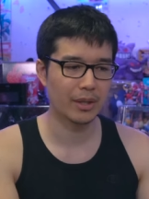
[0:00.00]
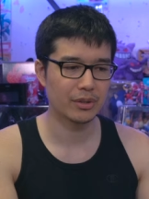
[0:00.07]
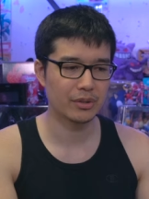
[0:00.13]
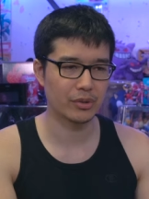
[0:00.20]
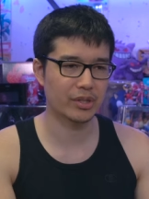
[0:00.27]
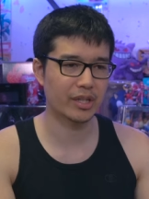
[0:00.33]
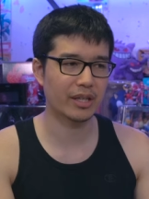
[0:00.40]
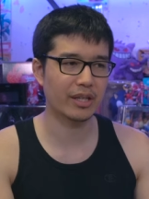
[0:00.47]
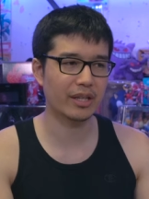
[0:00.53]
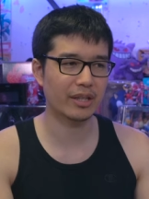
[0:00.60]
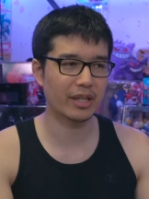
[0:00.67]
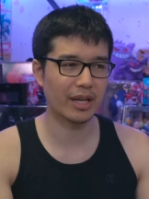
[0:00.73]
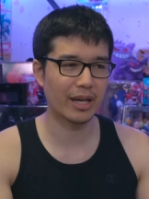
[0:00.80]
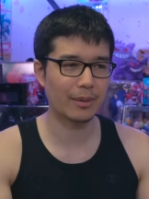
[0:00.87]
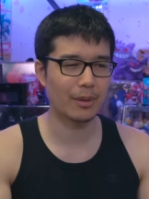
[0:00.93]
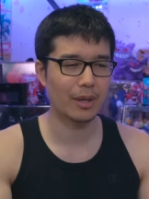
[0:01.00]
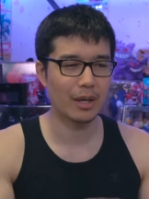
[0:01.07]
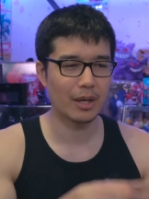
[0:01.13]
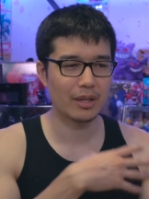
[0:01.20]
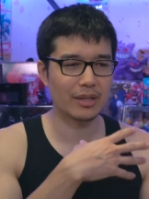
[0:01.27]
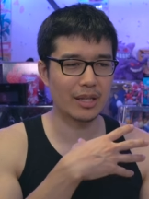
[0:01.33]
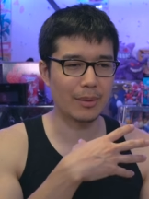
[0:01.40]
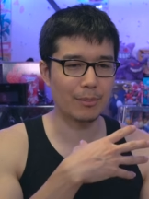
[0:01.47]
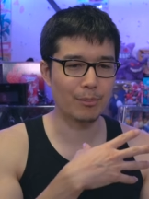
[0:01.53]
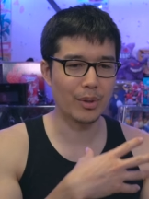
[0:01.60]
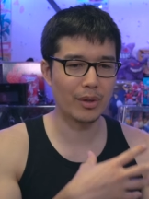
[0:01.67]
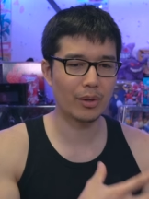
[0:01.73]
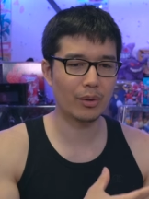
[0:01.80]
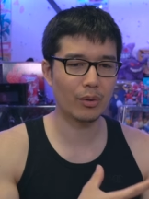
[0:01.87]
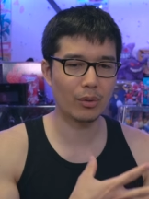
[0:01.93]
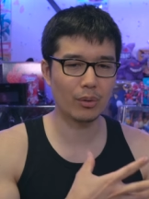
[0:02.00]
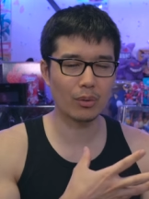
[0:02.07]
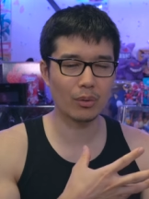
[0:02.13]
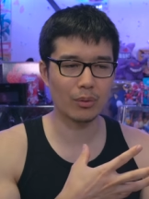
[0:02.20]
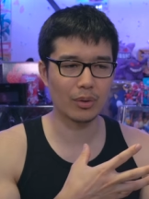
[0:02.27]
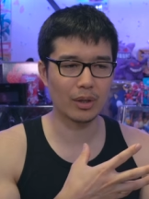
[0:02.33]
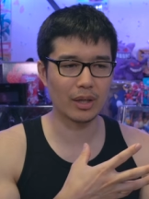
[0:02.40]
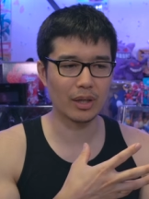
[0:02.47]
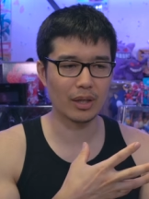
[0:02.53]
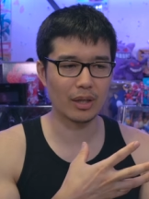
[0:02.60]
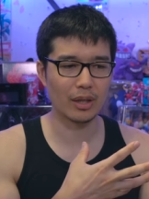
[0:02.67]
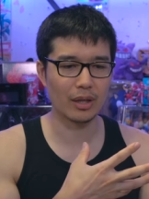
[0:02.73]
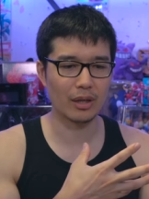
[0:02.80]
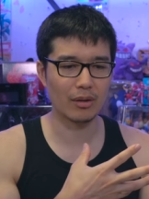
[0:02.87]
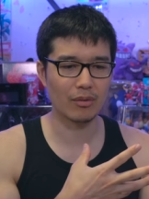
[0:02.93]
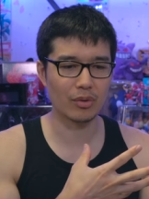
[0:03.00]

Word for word: So he's kind of like that that middle uh,